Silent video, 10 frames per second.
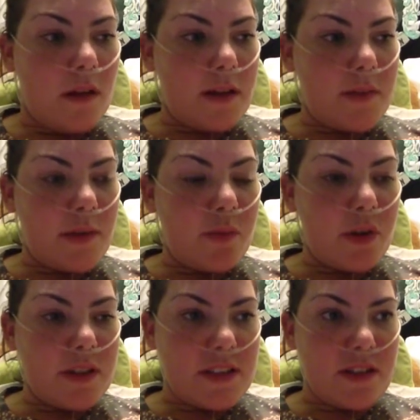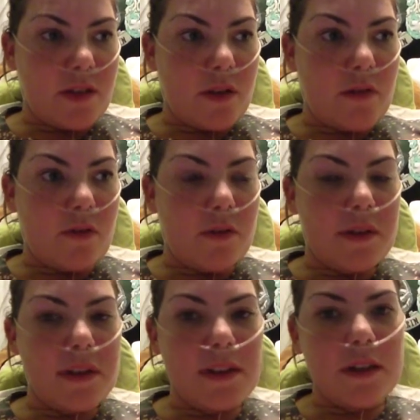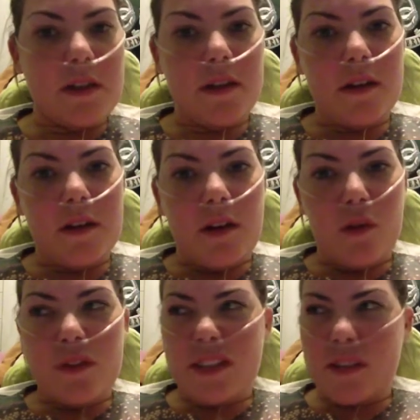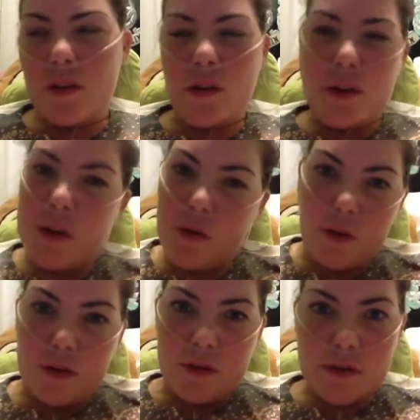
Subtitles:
It's a big process to go through, and obviously it's not a cure.